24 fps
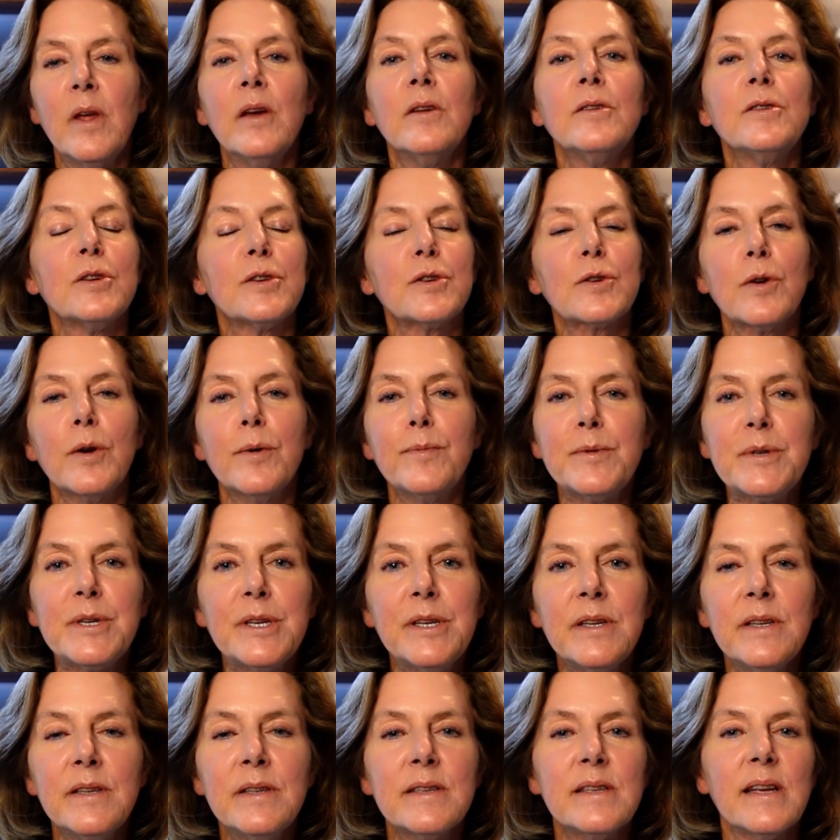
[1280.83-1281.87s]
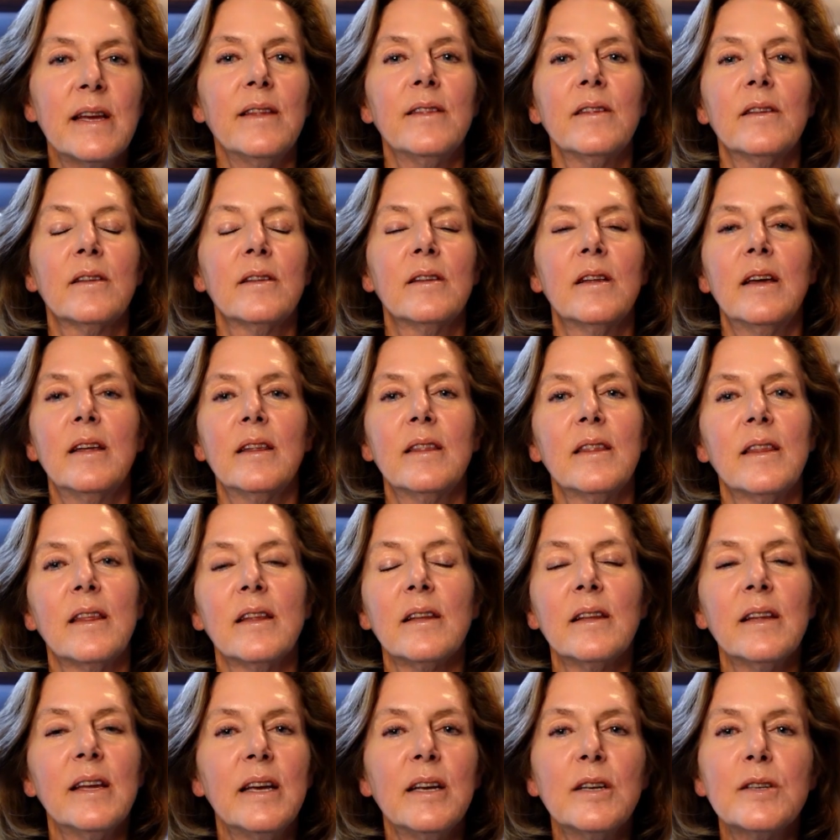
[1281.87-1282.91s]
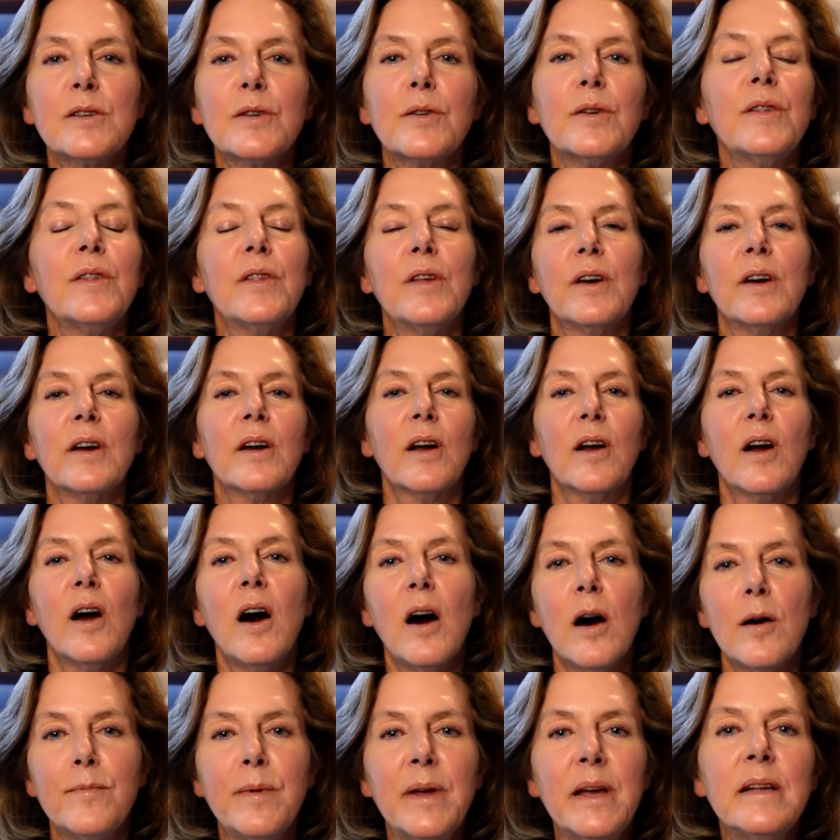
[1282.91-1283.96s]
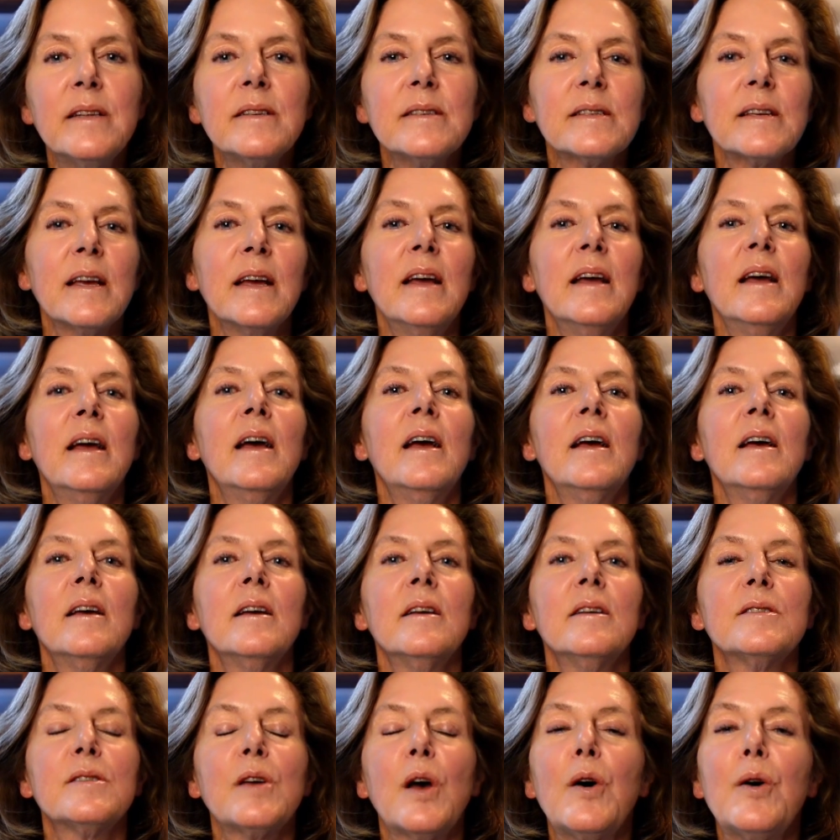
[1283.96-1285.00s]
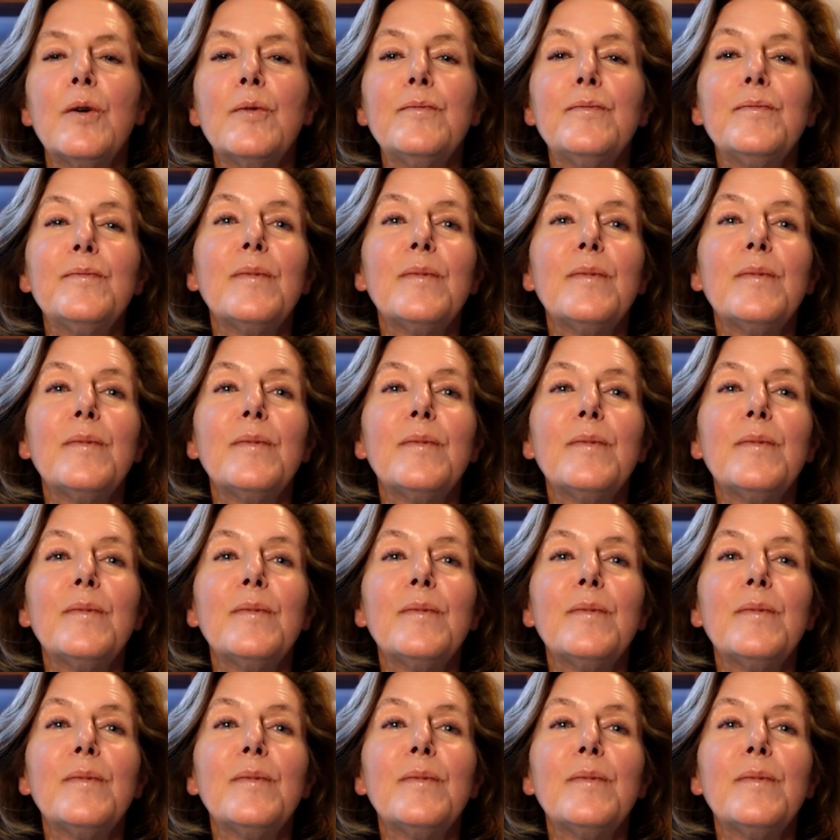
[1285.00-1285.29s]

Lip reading: Descriptions and the links are in the comments. So